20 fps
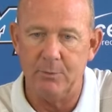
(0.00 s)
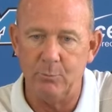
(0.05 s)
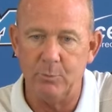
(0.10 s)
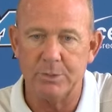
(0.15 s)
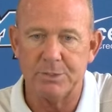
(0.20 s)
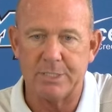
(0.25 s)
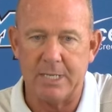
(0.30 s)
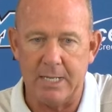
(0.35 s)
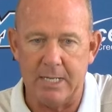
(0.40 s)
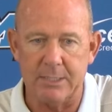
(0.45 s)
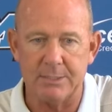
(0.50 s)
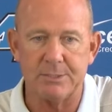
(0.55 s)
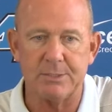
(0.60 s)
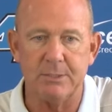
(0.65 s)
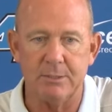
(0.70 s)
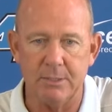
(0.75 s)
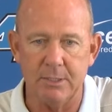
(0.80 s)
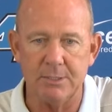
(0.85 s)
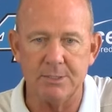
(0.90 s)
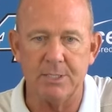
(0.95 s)
and
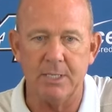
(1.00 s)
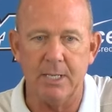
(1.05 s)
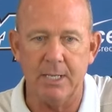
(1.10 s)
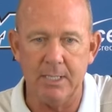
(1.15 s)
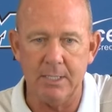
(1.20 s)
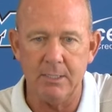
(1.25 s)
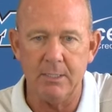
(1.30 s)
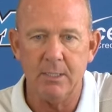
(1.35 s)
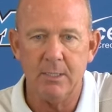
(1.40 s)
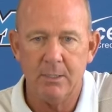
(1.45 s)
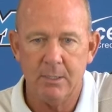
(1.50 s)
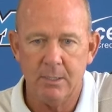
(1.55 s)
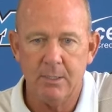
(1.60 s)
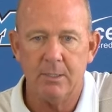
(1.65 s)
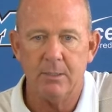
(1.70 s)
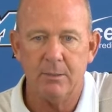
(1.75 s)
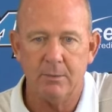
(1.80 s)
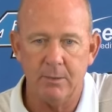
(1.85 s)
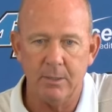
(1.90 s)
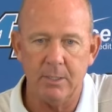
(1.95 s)
Wisconsin is a,
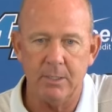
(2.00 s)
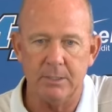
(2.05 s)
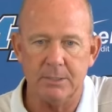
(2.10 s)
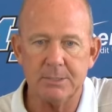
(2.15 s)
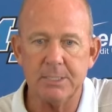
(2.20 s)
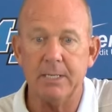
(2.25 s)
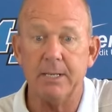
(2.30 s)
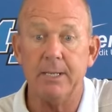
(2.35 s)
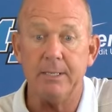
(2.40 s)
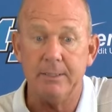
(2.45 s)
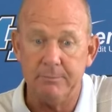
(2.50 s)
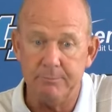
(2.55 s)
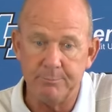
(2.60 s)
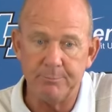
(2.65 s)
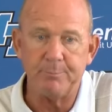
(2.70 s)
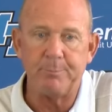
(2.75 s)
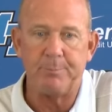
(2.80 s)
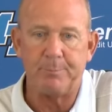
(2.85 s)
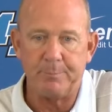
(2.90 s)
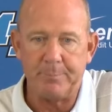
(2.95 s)
is a
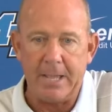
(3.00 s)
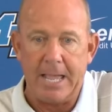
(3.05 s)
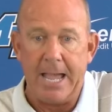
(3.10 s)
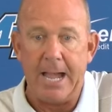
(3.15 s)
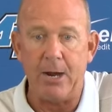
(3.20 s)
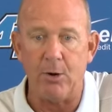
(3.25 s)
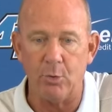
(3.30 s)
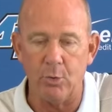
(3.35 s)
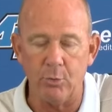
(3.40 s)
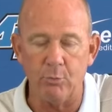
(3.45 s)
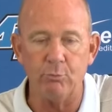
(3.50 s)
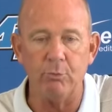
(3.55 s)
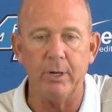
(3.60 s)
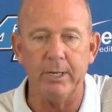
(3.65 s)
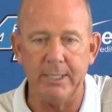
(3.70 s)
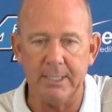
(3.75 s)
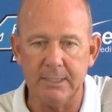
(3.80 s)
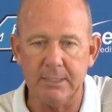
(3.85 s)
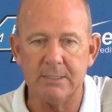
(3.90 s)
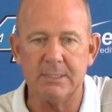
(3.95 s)
power
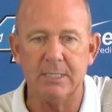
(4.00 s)
running